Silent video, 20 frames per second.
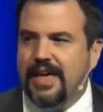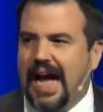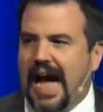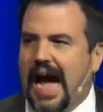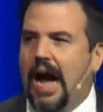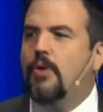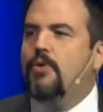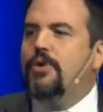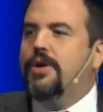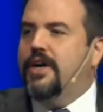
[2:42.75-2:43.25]

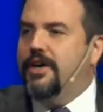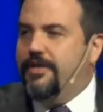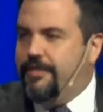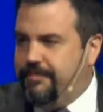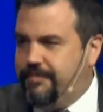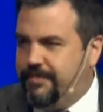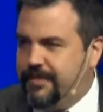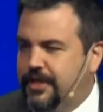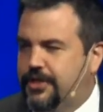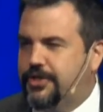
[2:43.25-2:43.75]
of
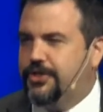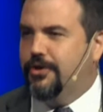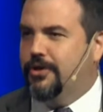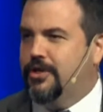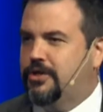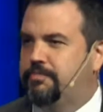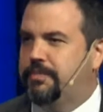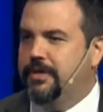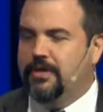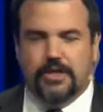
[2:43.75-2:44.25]
the
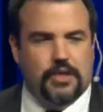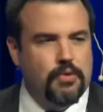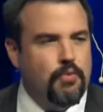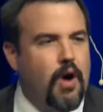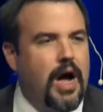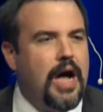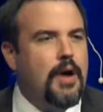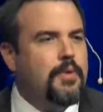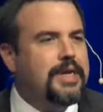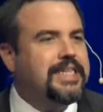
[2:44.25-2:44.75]
church building,
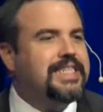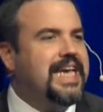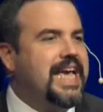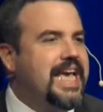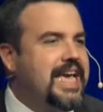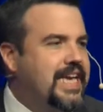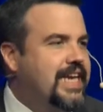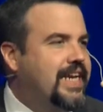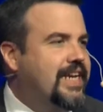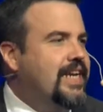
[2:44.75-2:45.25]
why we
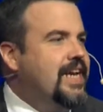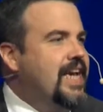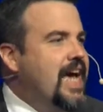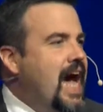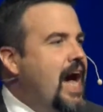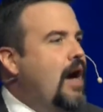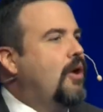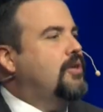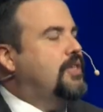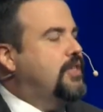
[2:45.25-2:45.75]
take it
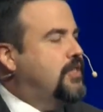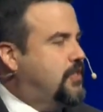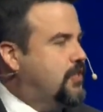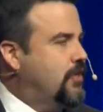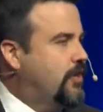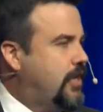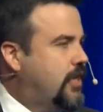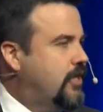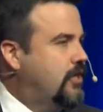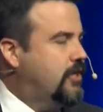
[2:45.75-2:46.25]
out to
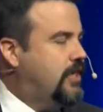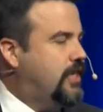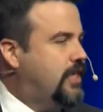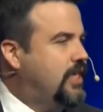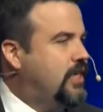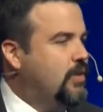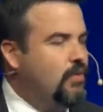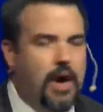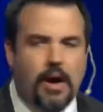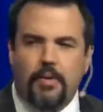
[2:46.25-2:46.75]
Circular
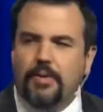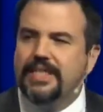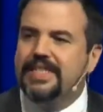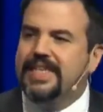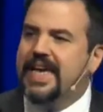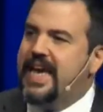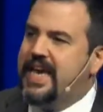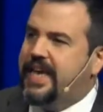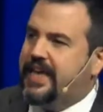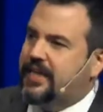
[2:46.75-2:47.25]
Quay, why we
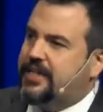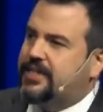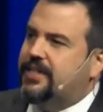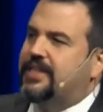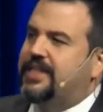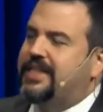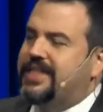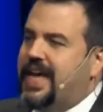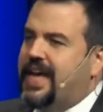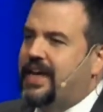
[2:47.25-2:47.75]
take it to
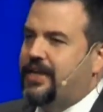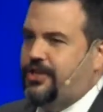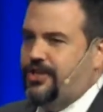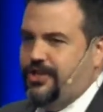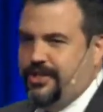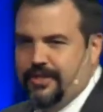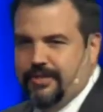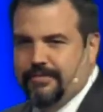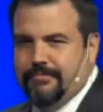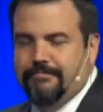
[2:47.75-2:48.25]
the
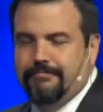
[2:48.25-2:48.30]
nation.